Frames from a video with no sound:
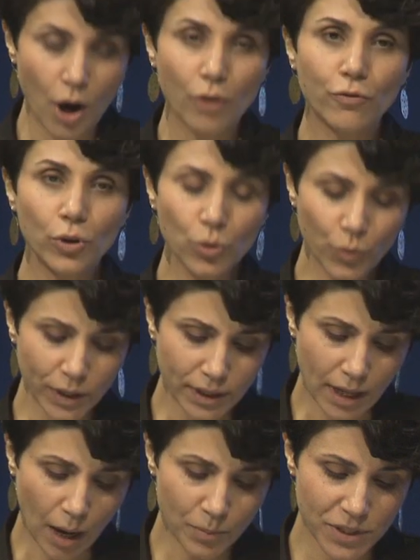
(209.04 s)
Following
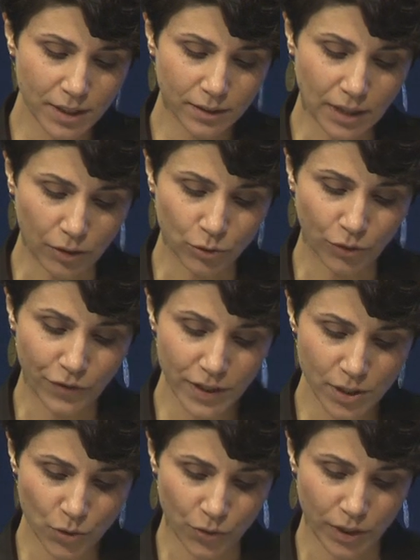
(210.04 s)
the ups and downs of
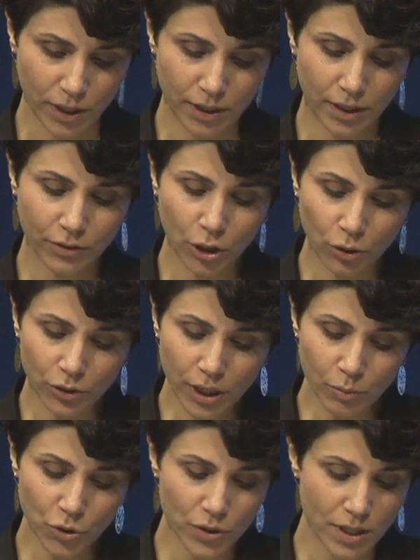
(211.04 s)
history, the
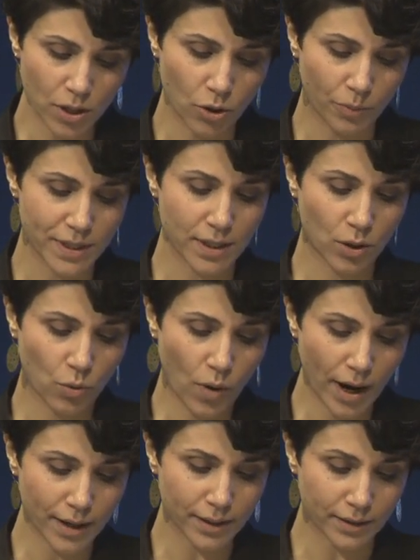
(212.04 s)
colonial museum has
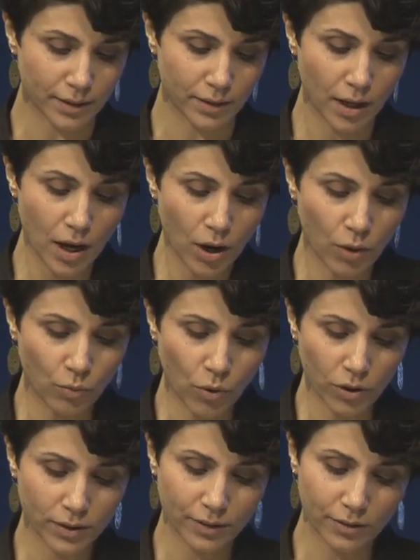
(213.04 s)
acquired
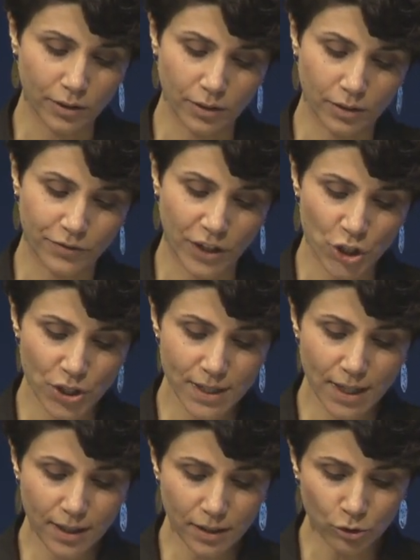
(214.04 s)
what uh,
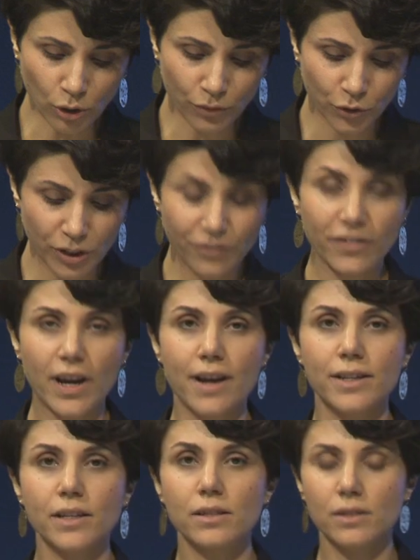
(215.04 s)
Francesca Gandolfo
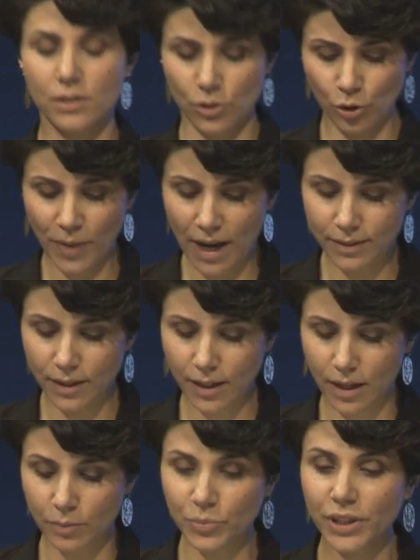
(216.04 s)
defined its
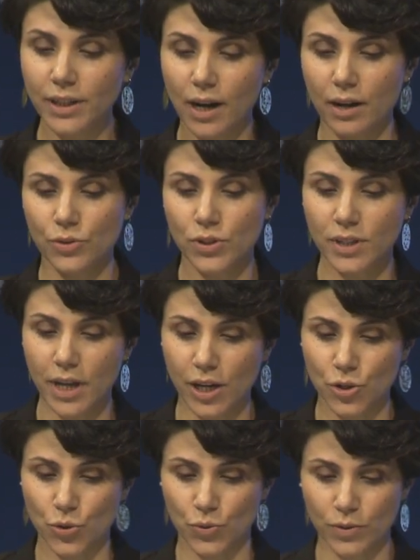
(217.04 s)
nomadic and precarious
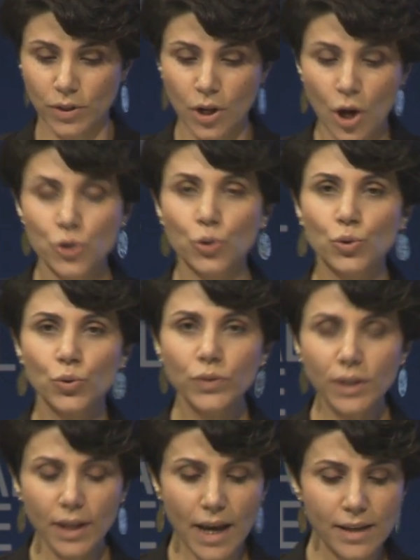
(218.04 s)
nature. So through
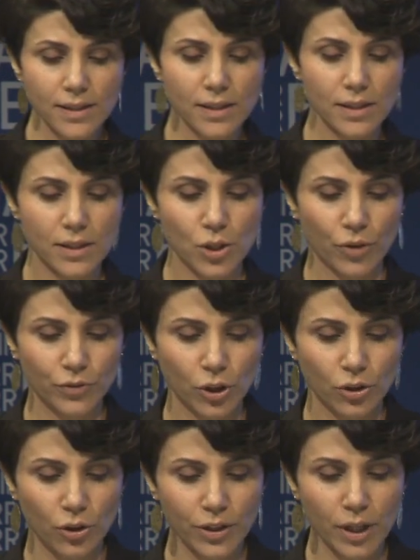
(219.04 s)
the lenses of the
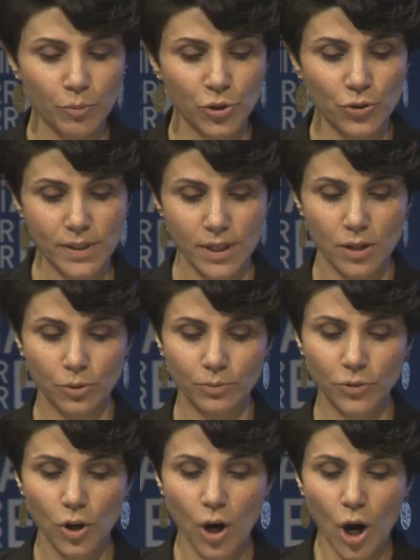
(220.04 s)
Colonial Museum,